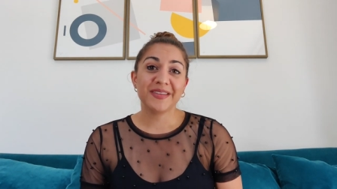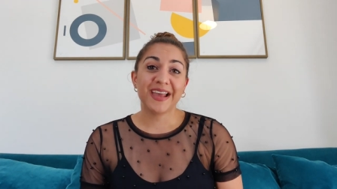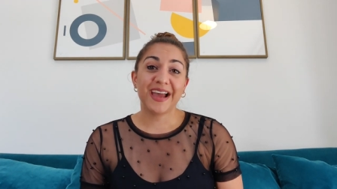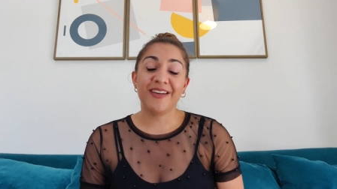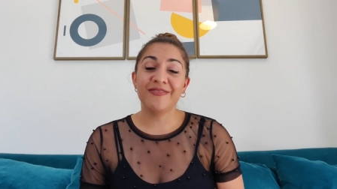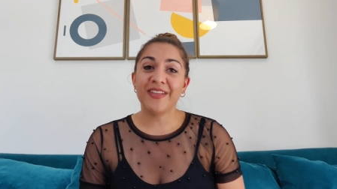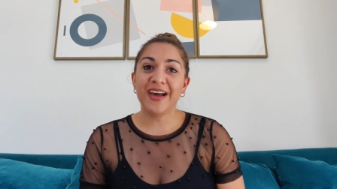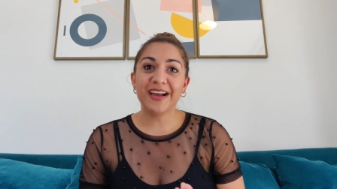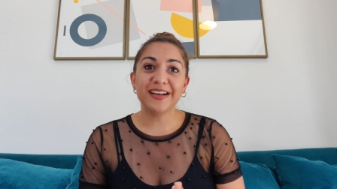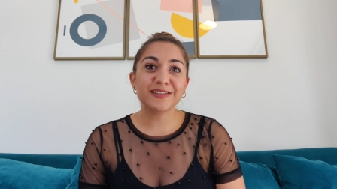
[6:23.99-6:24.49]

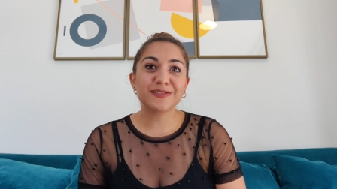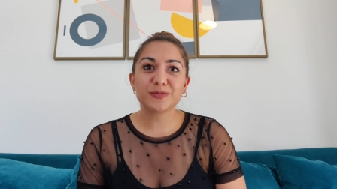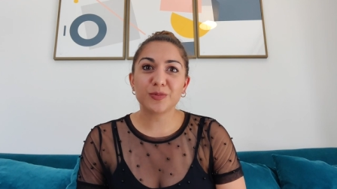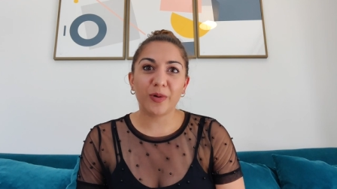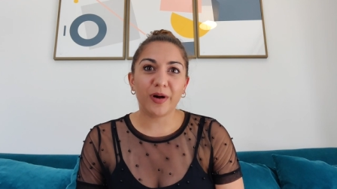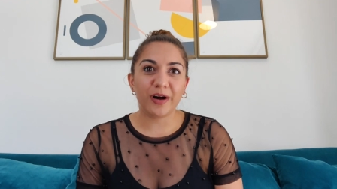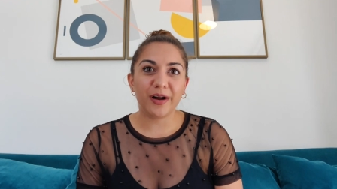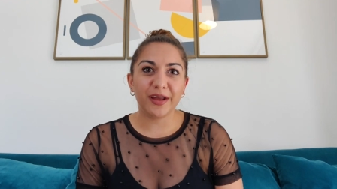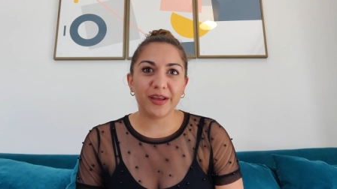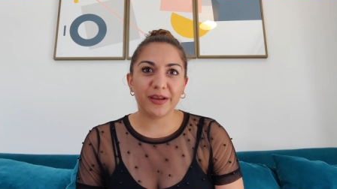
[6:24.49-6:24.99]
And that is
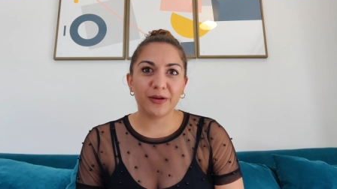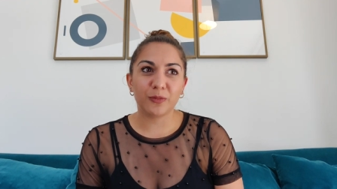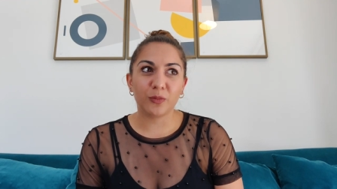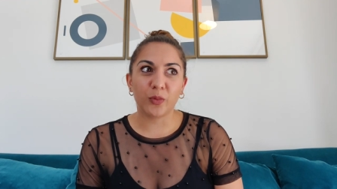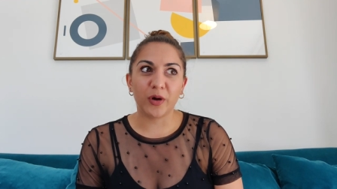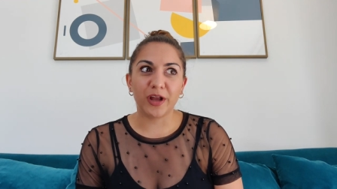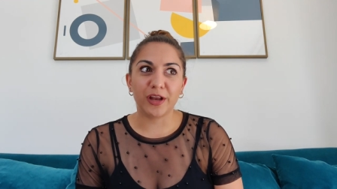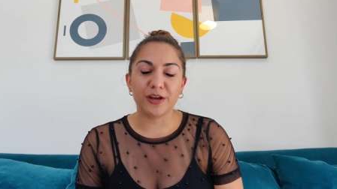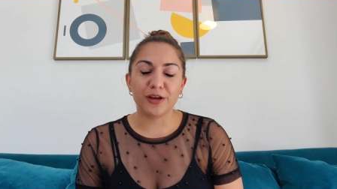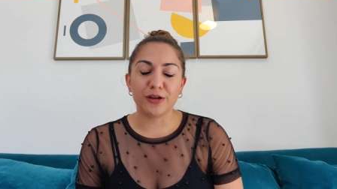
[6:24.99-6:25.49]
why
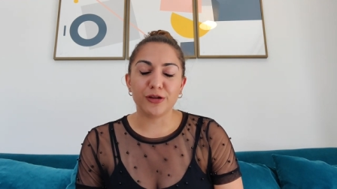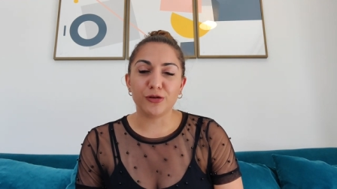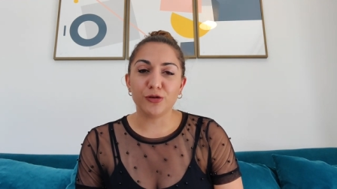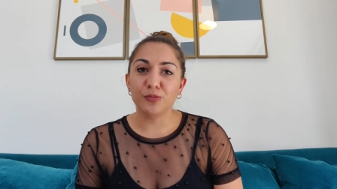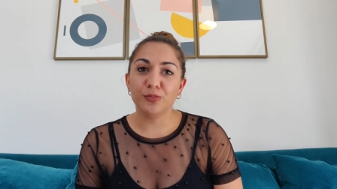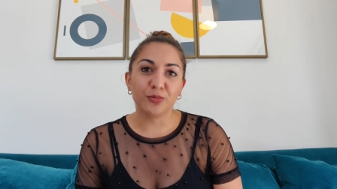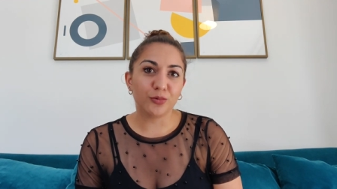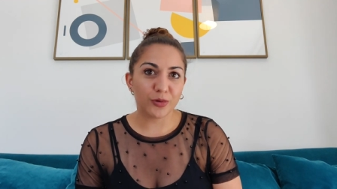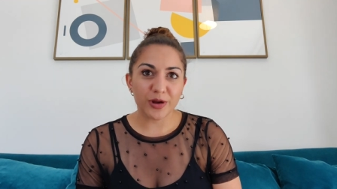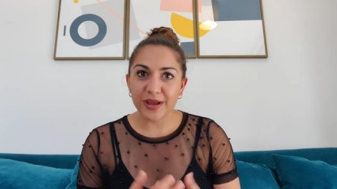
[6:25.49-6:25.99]
when you
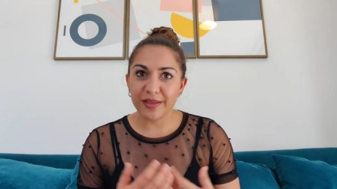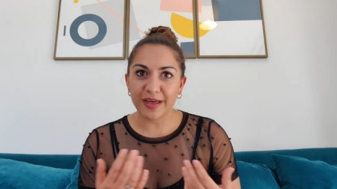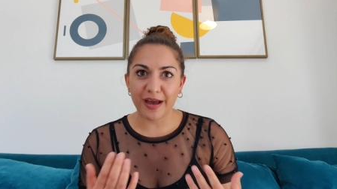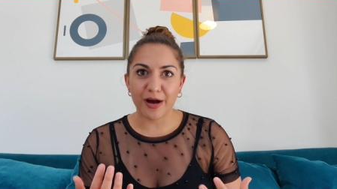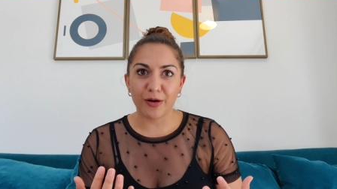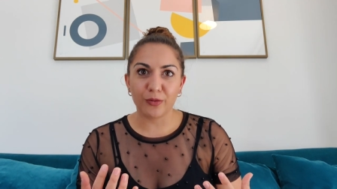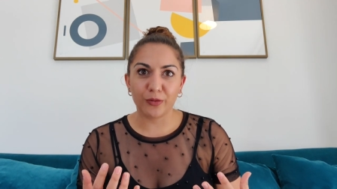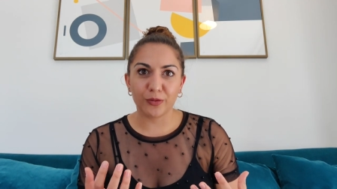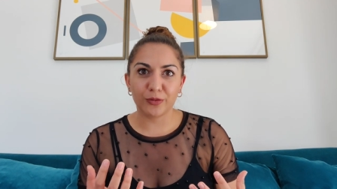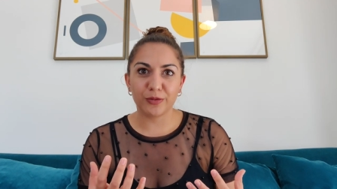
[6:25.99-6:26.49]
breathe
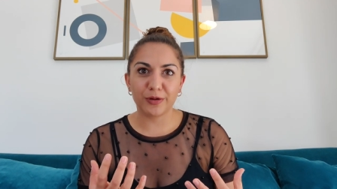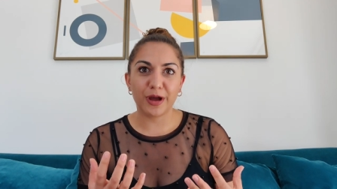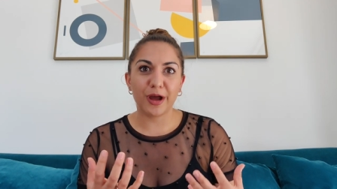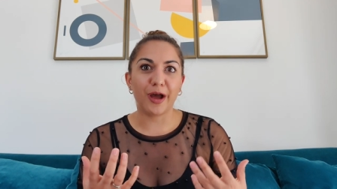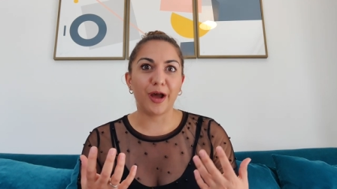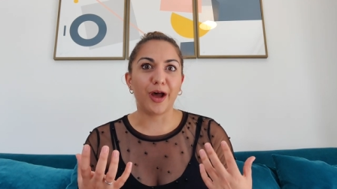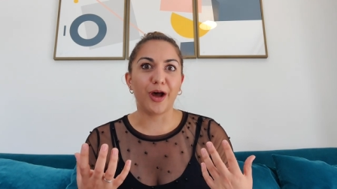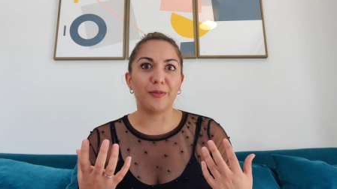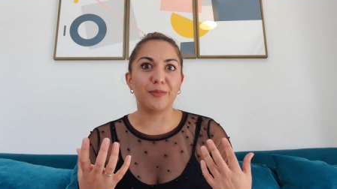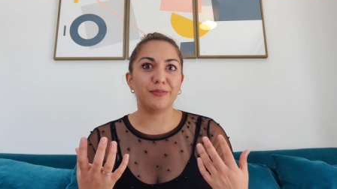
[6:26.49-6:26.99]
out
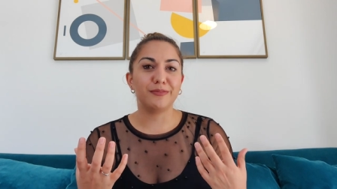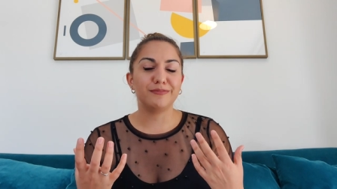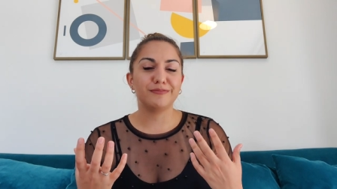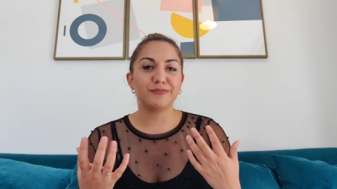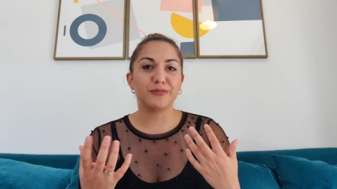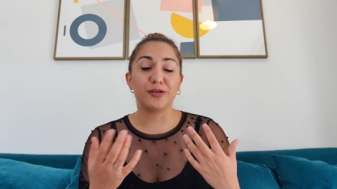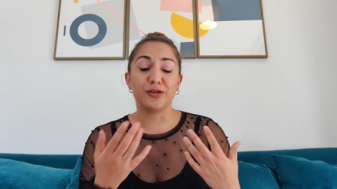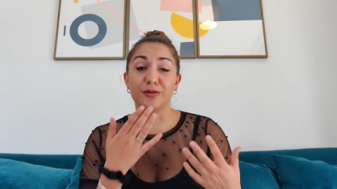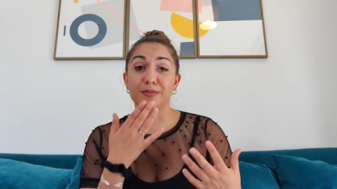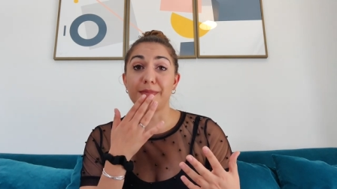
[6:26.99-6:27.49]
um,
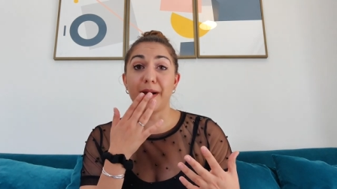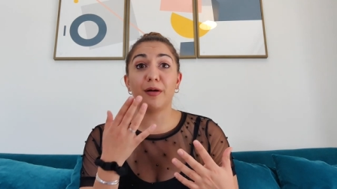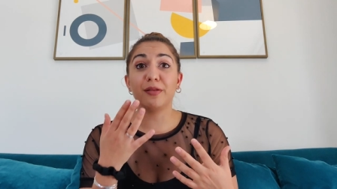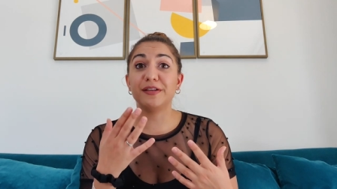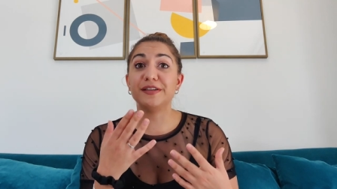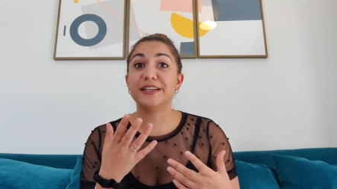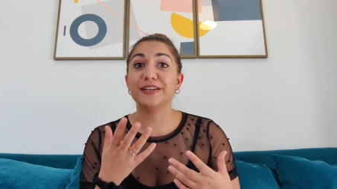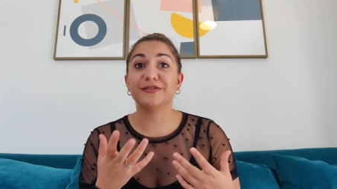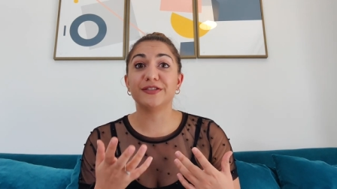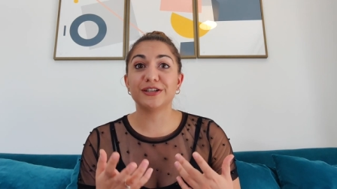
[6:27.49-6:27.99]
with your mouth
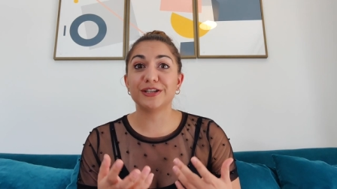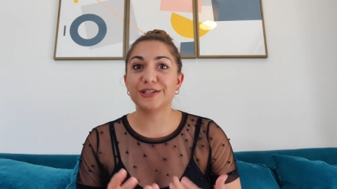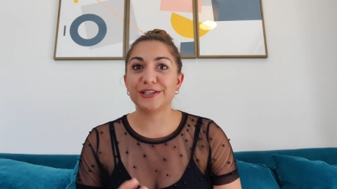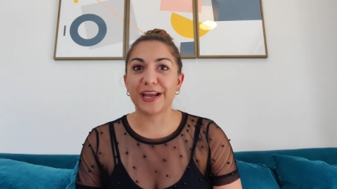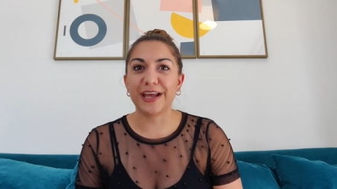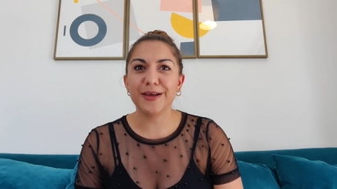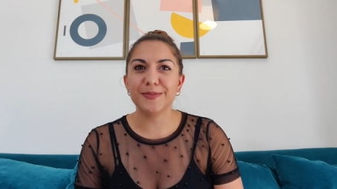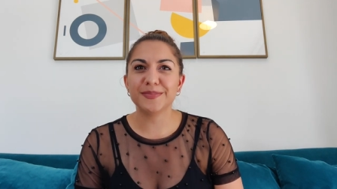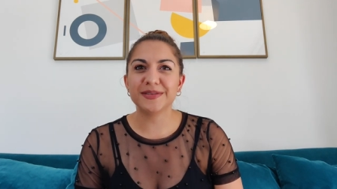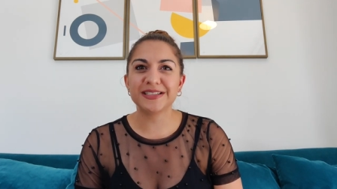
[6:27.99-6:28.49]
in different
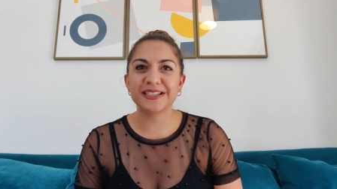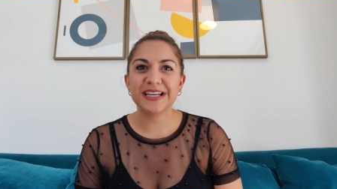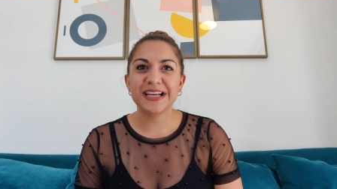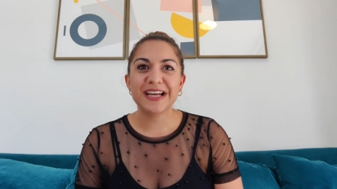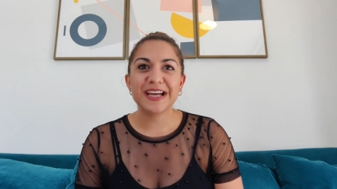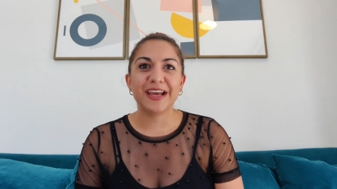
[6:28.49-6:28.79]
shapes,